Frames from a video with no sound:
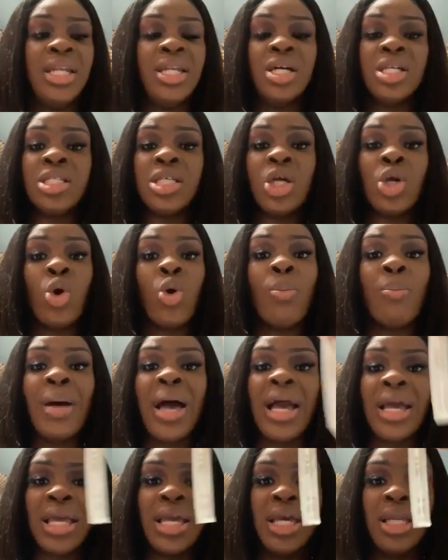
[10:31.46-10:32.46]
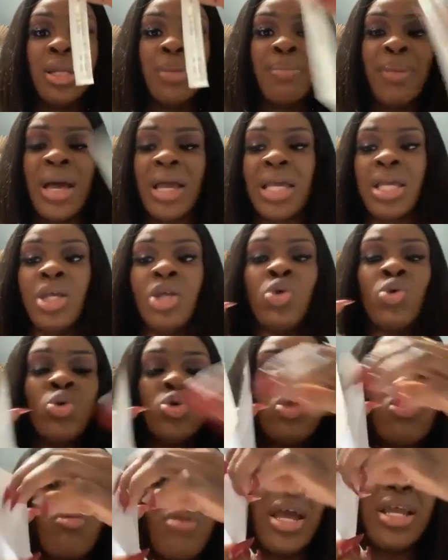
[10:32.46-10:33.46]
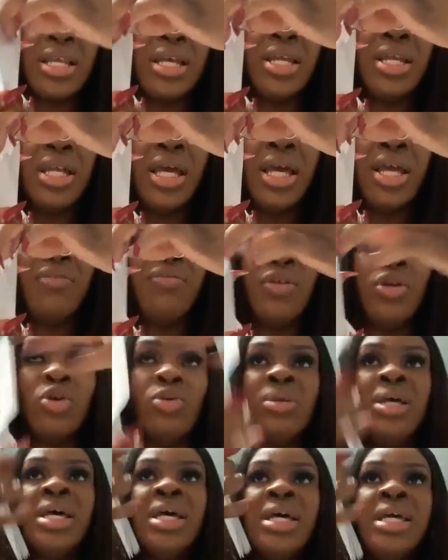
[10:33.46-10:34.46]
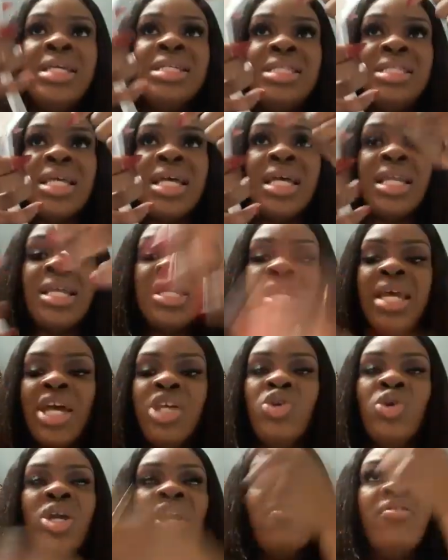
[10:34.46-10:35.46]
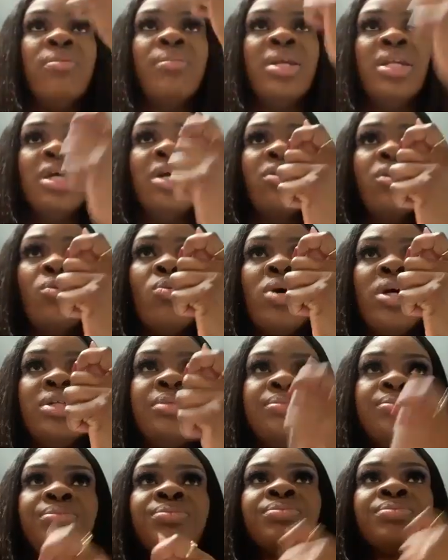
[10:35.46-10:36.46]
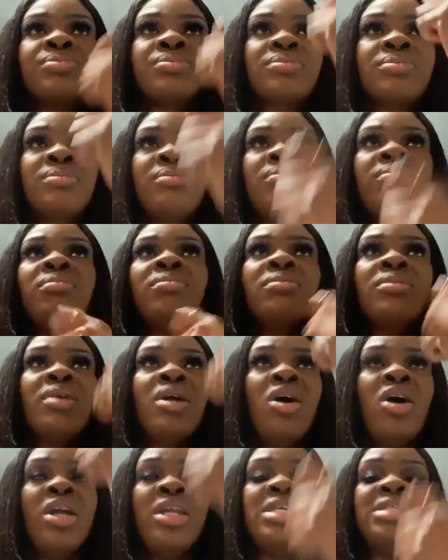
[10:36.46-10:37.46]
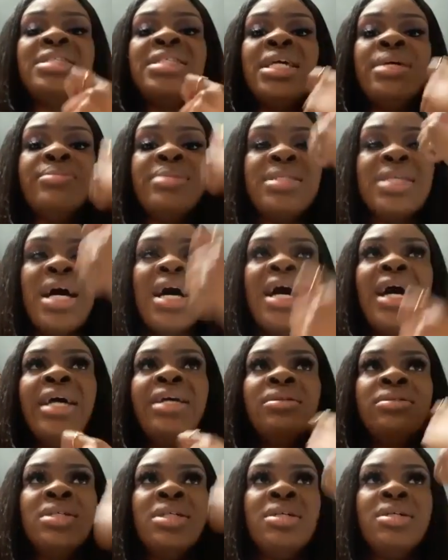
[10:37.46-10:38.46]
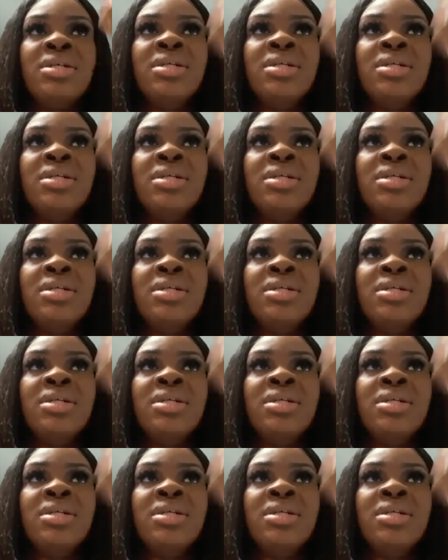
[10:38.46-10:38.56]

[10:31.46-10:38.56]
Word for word: It doesn't go back in the packet. It goes right in the envelope. He stick it in there. You give him another one on the same side